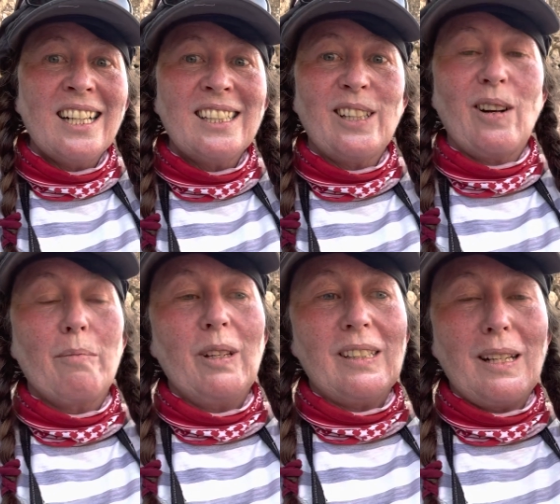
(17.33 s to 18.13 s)
so
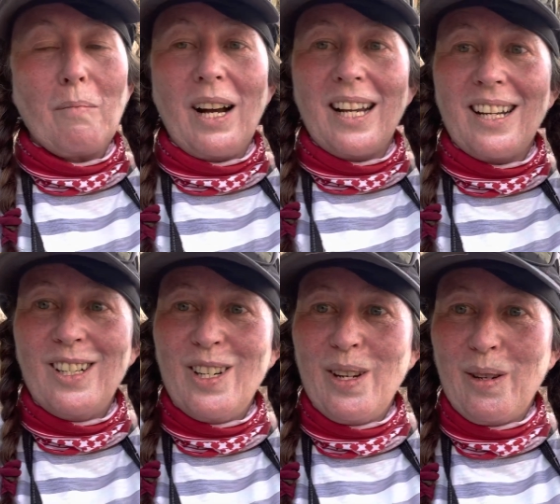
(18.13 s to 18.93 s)
I'm using my
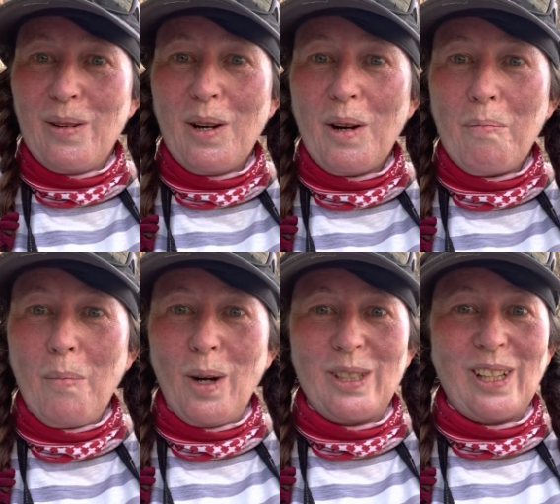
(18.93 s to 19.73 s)
new
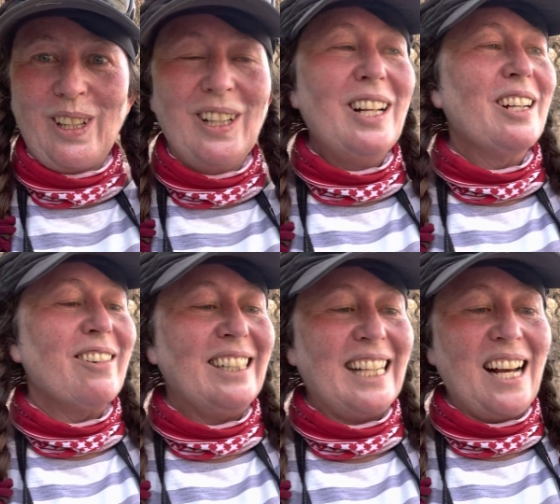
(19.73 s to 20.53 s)
bottle,
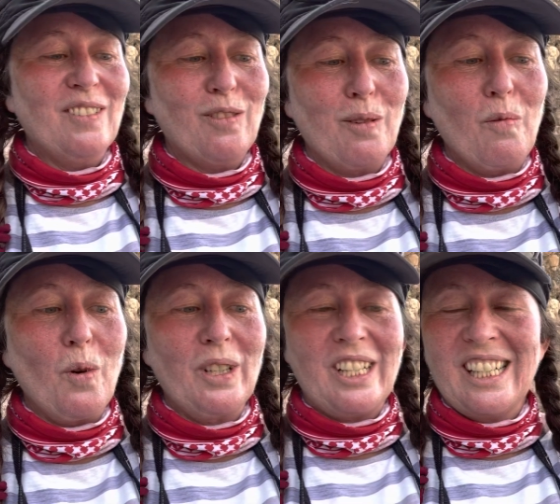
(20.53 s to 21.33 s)
CrazyCaps from
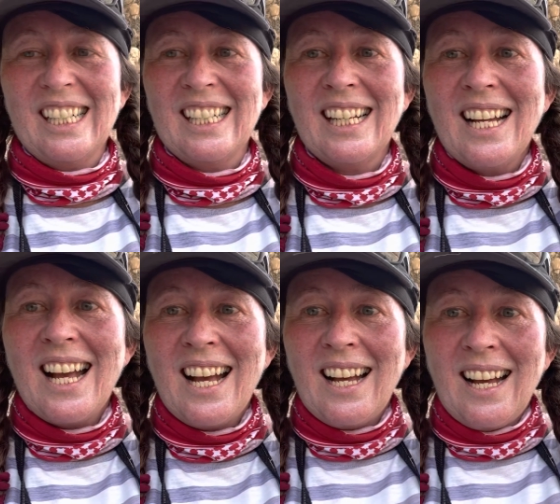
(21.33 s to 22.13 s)
Waatr.
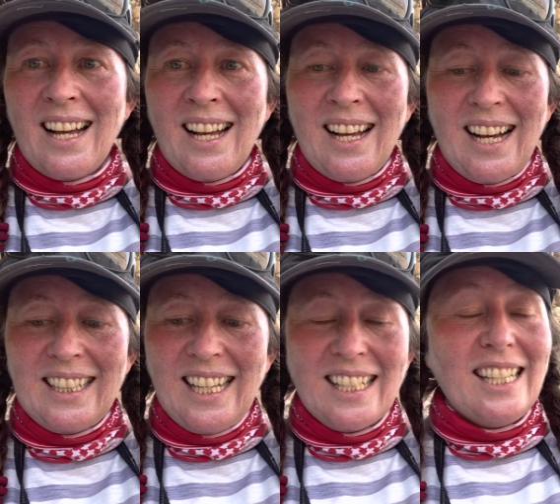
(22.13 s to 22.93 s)

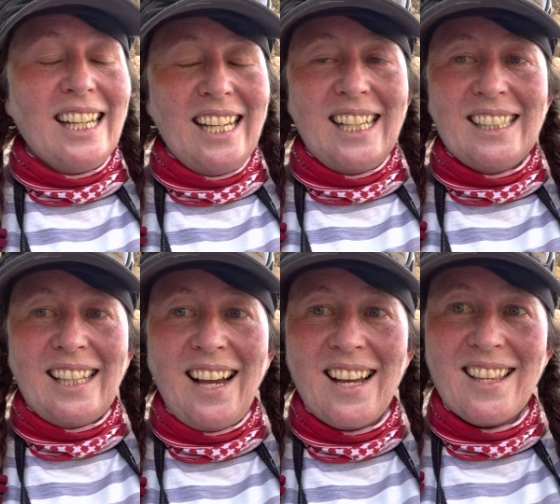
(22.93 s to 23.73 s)
And the idea is
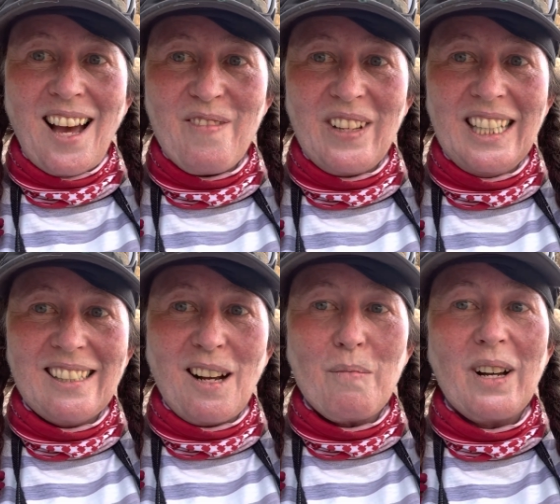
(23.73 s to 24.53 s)
that I fill
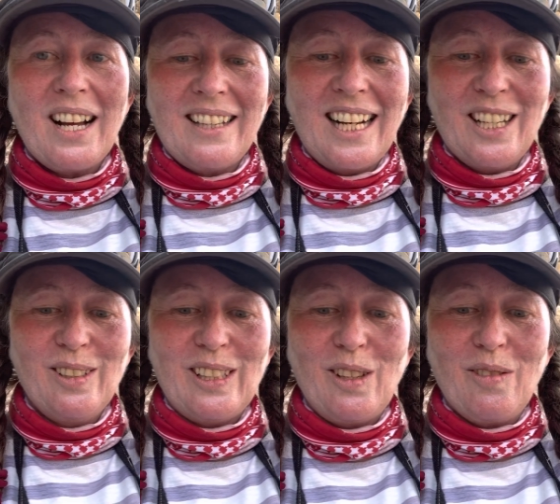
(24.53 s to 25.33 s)
this up and then I
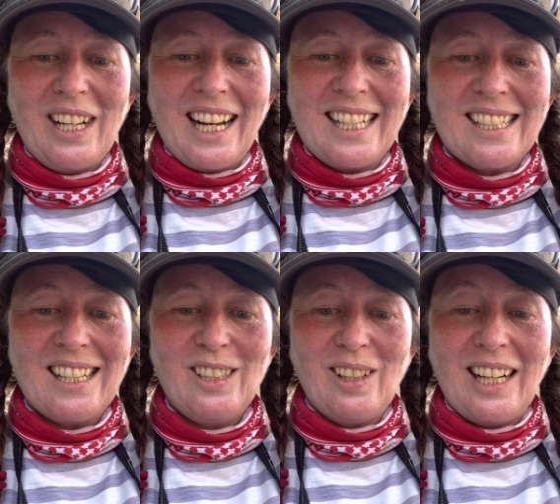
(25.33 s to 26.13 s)
use the UV light
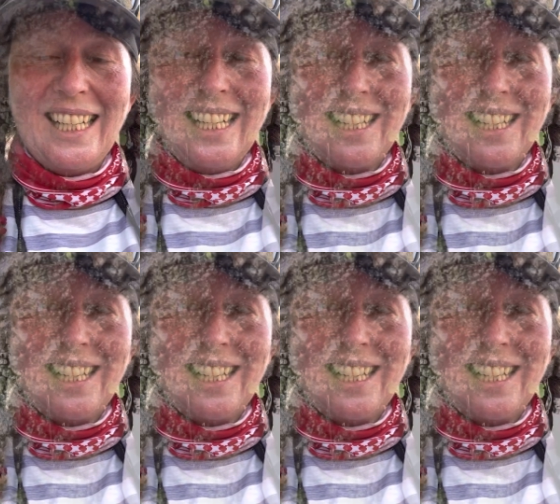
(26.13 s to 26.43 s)
to clean